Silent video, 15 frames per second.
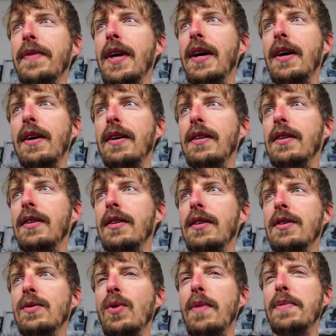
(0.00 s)
And
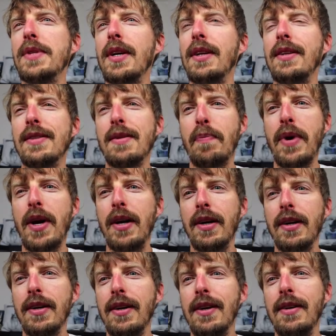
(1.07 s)
this website is a
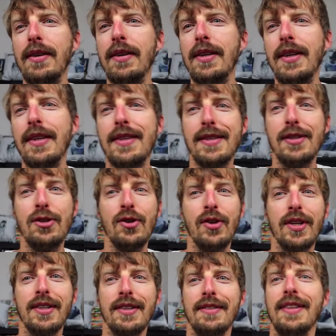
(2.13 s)
prank. It's a
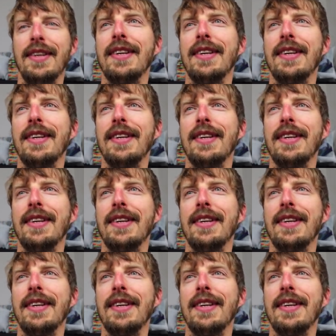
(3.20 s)
joke.